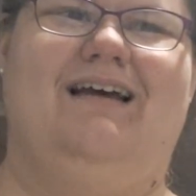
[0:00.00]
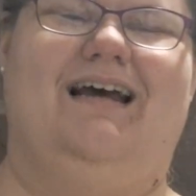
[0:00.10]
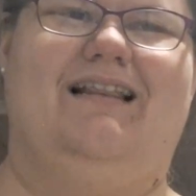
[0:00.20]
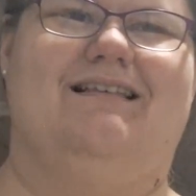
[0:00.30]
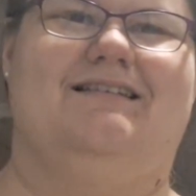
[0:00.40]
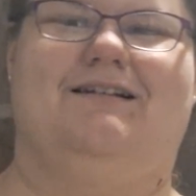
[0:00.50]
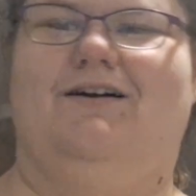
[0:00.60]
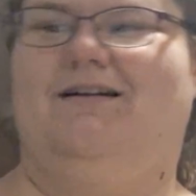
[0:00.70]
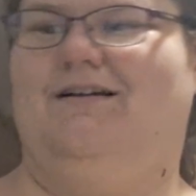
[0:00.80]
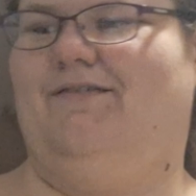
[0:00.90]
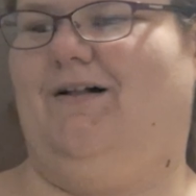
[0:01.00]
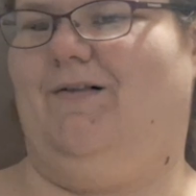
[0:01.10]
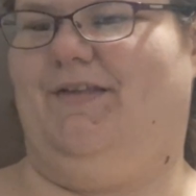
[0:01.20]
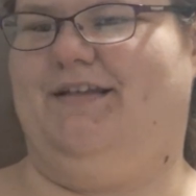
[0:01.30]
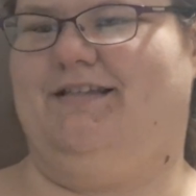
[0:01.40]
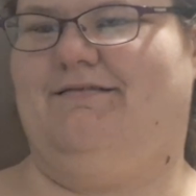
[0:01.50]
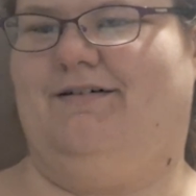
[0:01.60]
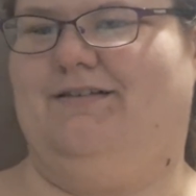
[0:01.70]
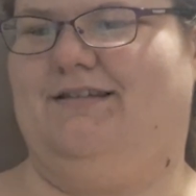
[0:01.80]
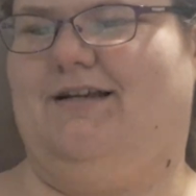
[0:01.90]
at the start of all this
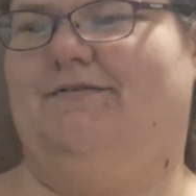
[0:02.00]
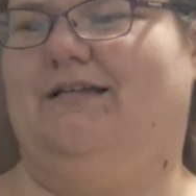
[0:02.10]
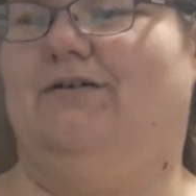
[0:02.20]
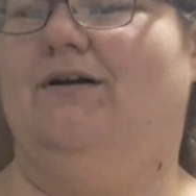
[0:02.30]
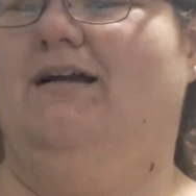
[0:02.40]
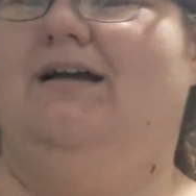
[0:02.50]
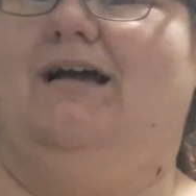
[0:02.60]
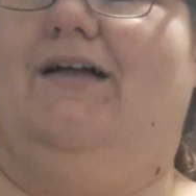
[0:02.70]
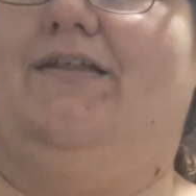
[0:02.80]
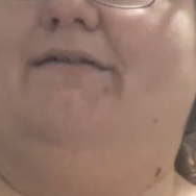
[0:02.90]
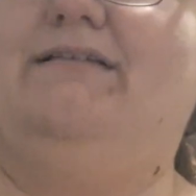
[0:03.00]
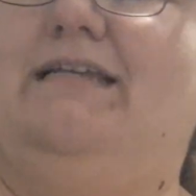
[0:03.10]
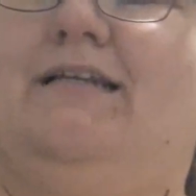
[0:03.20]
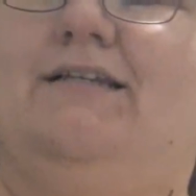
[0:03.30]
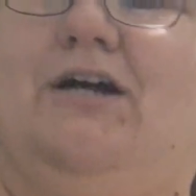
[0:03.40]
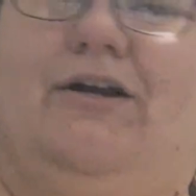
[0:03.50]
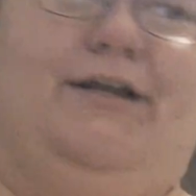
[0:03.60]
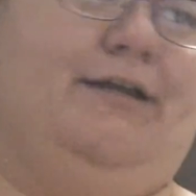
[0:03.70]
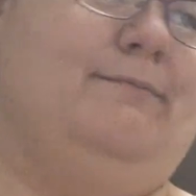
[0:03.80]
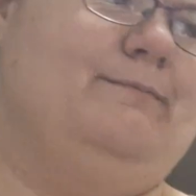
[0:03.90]
fun stuff. So that was the end of
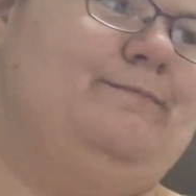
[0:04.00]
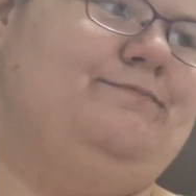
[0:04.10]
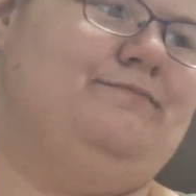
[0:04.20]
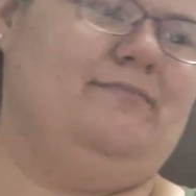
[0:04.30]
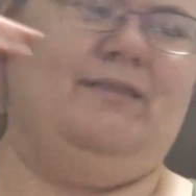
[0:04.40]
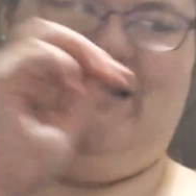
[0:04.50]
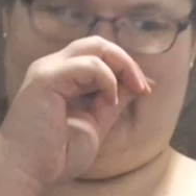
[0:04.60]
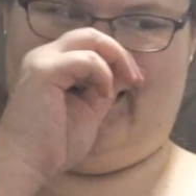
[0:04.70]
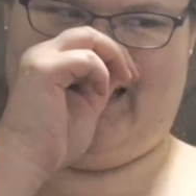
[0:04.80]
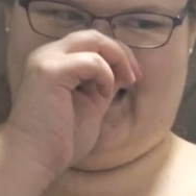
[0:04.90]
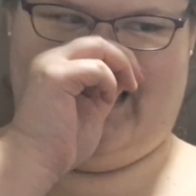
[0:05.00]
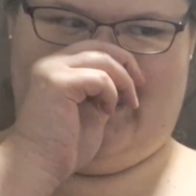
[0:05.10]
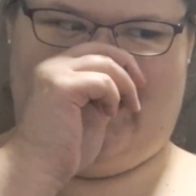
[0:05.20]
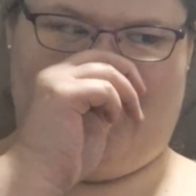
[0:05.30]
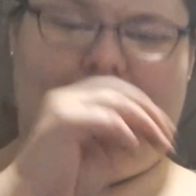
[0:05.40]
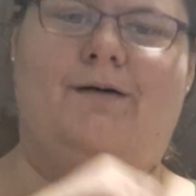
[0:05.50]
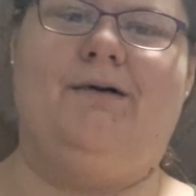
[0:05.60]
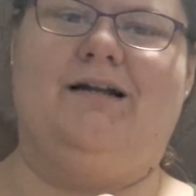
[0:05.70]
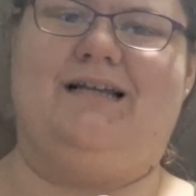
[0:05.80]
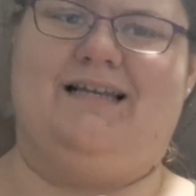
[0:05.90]
Target. And then
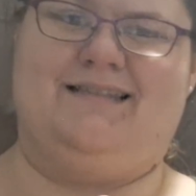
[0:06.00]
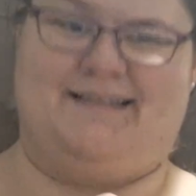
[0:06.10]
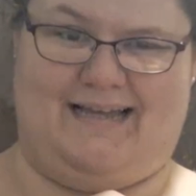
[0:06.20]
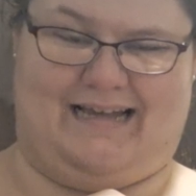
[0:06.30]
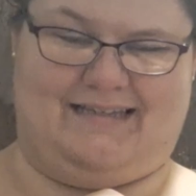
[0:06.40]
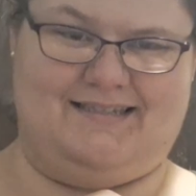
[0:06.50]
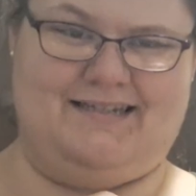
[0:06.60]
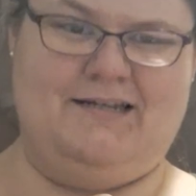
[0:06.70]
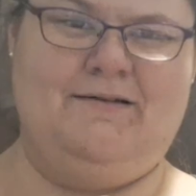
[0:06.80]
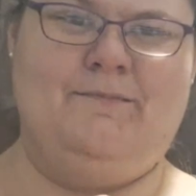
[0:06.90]
Walmart is last.